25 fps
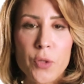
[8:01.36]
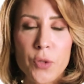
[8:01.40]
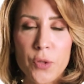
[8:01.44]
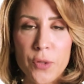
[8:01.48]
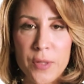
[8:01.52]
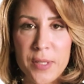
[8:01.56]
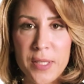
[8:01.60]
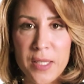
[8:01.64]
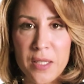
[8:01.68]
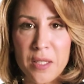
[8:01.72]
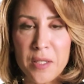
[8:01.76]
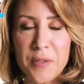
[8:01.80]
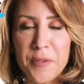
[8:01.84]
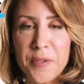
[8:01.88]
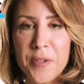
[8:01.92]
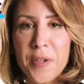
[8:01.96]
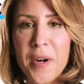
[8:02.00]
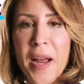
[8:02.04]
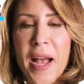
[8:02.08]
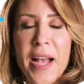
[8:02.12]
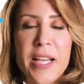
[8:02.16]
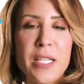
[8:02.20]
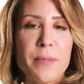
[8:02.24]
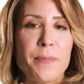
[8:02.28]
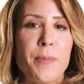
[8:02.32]
to
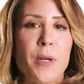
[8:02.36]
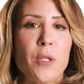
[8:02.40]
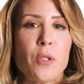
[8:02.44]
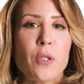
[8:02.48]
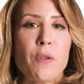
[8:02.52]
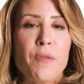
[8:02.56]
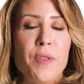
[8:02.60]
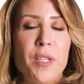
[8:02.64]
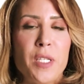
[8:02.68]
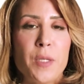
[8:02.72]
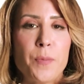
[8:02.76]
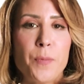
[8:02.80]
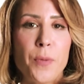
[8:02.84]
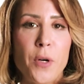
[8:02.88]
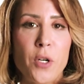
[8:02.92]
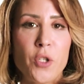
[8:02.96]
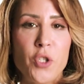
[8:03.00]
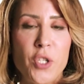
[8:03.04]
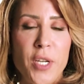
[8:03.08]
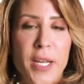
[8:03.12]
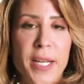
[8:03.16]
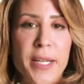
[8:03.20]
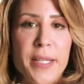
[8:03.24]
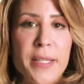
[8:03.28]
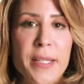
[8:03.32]
deliver as part of this
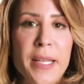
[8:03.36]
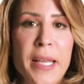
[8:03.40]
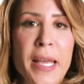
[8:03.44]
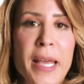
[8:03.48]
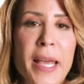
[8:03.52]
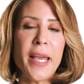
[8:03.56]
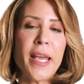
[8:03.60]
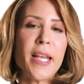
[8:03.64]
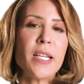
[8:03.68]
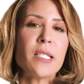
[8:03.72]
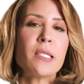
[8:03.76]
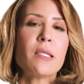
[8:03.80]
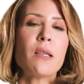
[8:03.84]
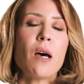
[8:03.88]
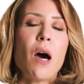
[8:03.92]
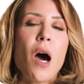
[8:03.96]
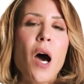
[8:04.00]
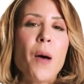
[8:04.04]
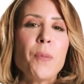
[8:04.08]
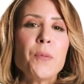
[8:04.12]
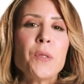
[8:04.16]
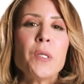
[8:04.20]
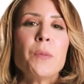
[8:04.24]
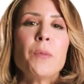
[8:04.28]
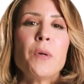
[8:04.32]
project is the
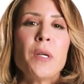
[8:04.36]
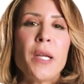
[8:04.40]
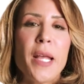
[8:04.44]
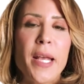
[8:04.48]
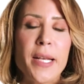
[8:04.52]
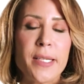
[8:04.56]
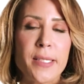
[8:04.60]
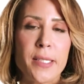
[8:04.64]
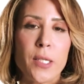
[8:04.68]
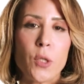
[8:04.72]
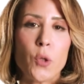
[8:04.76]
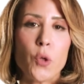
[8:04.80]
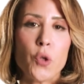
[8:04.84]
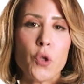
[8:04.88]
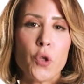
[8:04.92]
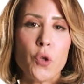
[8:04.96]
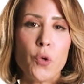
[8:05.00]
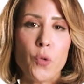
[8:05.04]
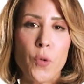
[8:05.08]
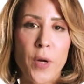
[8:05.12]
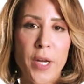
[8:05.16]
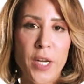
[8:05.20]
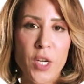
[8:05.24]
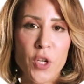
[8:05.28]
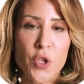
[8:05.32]
optimal execution
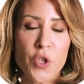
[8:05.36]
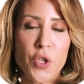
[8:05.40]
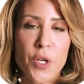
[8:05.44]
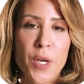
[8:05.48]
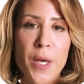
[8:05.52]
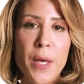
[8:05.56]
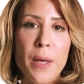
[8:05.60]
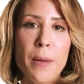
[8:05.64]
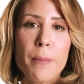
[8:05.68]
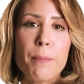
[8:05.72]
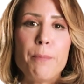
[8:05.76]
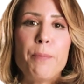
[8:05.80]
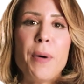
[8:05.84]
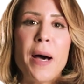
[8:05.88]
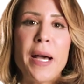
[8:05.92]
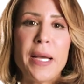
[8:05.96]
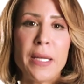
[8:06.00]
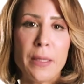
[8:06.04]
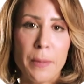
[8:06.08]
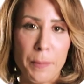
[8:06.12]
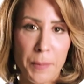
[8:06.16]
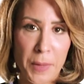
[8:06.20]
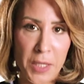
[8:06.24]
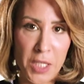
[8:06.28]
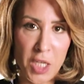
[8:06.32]
range
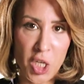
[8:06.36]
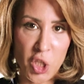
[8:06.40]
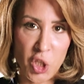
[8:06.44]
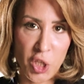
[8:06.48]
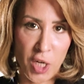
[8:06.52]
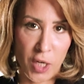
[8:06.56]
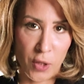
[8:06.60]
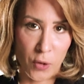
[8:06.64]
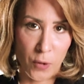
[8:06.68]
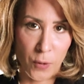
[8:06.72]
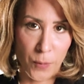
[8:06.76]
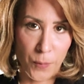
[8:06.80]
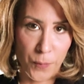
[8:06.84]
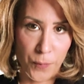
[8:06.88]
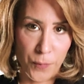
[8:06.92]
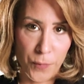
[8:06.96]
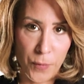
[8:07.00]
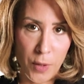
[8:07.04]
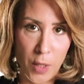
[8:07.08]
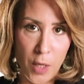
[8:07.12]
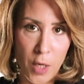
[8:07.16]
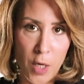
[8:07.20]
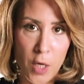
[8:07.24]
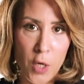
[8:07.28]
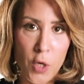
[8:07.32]
by media channel.
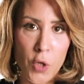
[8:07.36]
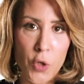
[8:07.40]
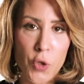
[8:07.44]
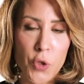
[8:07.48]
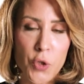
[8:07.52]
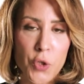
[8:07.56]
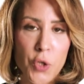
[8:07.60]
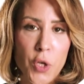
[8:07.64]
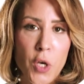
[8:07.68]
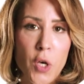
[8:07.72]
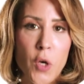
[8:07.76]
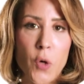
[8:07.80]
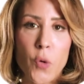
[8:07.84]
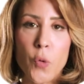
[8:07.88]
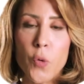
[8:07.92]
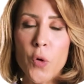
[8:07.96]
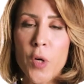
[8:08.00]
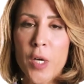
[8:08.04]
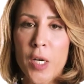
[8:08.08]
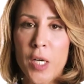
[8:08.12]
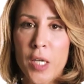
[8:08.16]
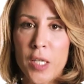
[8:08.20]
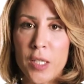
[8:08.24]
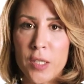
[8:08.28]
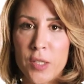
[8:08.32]
So,
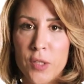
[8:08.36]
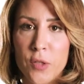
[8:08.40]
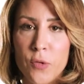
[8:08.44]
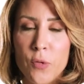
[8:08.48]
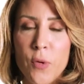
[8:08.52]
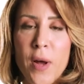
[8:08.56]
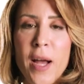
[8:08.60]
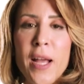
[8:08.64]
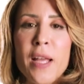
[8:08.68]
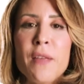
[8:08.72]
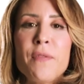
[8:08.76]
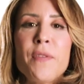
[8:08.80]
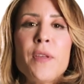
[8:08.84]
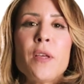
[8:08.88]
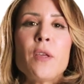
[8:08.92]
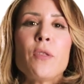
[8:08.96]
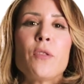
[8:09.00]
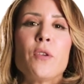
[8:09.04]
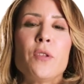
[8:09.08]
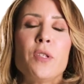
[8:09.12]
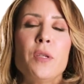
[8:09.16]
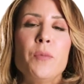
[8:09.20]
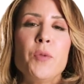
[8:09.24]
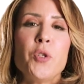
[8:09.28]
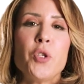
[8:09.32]
deriving
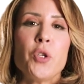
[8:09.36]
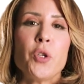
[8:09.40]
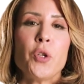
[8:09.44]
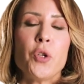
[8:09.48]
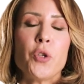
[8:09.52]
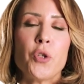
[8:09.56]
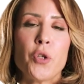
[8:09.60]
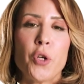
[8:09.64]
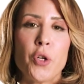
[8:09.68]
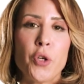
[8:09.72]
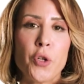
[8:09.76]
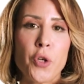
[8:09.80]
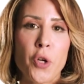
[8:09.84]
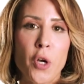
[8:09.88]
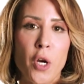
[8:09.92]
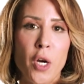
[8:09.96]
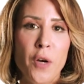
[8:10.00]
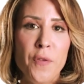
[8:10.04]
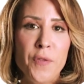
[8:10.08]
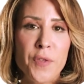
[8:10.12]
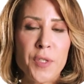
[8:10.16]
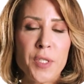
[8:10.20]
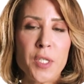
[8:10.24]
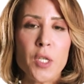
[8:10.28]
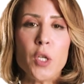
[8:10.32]
the diminishing return
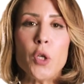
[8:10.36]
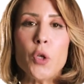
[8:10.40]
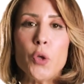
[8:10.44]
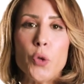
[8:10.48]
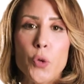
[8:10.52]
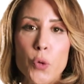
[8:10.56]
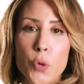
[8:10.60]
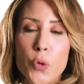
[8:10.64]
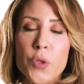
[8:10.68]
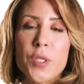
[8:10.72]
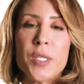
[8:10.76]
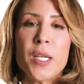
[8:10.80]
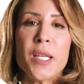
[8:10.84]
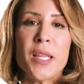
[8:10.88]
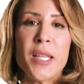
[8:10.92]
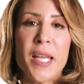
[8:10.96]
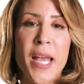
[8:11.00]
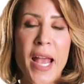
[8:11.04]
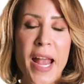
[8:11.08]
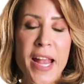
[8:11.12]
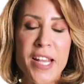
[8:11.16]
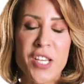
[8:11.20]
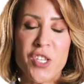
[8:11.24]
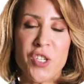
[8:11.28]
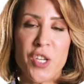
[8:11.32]
curves using the
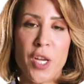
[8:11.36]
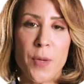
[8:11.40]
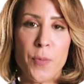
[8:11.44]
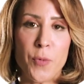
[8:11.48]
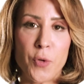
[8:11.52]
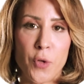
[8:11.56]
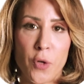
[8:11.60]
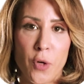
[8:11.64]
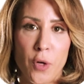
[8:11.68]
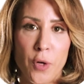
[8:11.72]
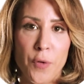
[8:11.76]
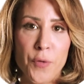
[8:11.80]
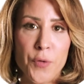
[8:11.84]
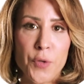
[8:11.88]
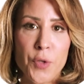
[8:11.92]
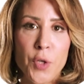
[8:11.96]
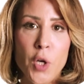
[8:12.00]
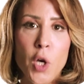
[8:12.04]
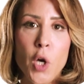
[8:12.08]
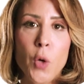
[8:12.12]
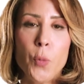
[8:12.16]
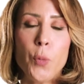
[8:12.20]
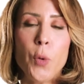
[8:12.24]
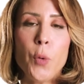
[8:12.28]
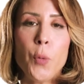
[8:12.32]
S-shaped curves,
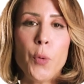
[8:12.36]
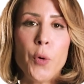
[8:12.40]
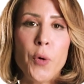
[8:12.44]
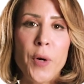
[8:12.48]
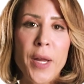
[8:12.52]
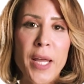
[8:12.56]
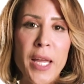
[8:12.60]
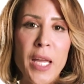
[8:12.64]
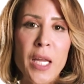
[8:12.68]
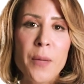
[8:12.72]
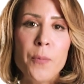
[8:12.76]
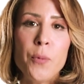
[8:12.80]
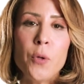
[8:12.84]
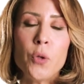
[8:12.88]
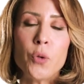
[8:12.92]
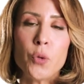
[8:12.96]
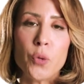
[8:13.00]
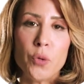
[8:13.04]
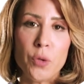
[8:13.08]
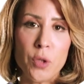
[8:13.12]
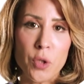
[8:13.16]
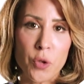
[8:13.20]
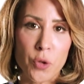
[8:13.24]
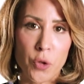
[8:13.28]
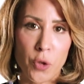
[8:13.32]
we were able
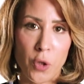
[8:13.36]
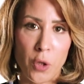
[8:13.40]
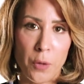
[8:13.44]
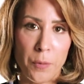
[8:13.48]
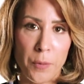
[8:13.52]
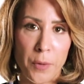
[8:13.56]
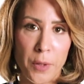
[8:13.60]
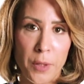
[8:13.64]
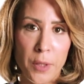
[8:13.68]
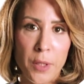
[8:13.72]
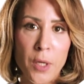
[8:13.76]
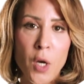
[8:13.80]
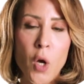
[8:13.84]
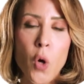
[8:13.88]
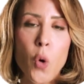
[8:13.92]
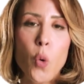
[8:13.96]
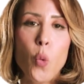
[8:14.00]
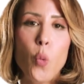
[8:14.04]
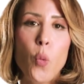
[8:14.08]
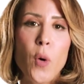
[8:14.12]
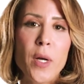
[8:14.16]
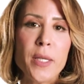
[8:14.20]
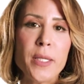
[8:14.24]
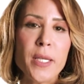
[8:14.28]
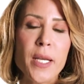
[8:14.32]
to determine
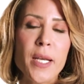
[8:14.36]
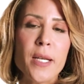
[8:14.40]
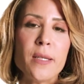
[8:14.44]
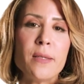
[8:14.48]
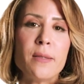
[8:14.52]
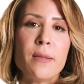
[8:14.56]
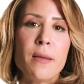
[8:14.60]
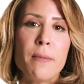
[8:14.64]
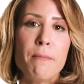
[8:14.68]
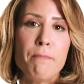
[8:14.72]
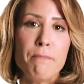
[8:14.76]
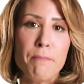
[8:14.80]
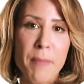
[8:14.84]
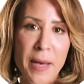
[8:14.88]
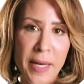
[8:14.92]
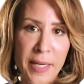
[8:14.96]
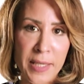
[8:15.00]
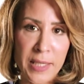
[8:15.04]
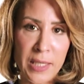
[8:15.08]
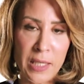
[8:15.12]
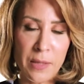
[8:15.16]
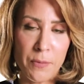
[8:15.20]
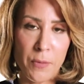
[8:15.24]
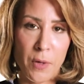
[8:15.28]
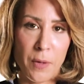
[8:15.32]
what is the
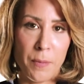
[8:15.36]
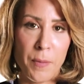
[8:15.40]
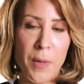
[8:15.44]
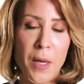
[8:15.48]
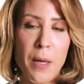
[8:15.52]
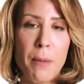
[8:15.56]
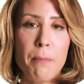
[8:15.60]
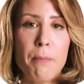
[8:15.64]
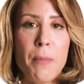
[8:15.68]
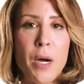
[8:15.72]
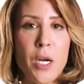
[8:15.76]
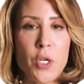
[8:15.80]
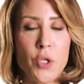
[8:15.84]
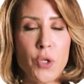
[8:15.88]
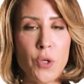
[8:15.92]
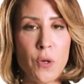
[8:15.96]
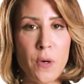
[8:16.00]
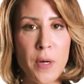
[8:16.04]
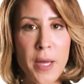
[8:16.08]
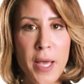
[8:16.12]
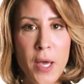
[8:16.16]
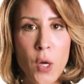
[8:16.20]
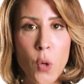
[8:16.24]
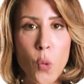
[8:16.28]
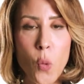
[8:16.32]
maximum
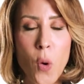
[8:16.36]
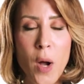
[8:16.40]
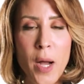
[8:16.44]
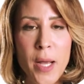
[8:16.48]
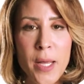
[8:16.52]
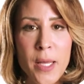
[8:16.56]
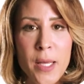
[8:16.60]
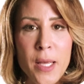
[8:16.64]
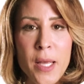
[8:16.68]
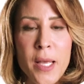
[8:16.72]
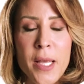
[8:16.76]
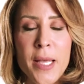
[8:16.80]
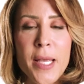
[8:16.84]
marginal R O I